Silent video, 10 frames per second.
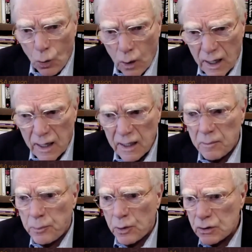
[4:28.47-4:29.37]
what kind
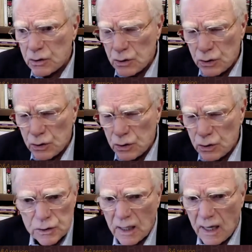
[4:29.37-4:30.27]
of person
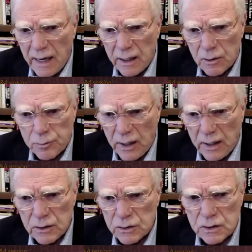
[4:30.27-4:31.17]
chooses to hide her
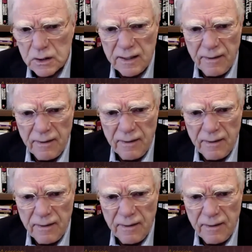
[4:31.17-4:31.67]
pregnancy